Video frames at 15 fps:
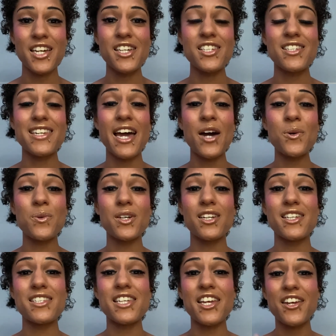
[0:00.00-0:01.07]
Now we're gonna
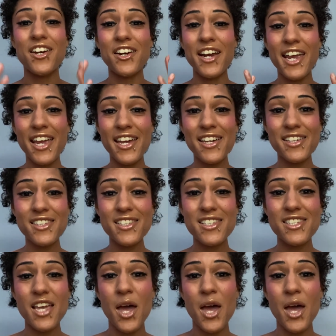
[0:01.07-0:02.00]
take our hands,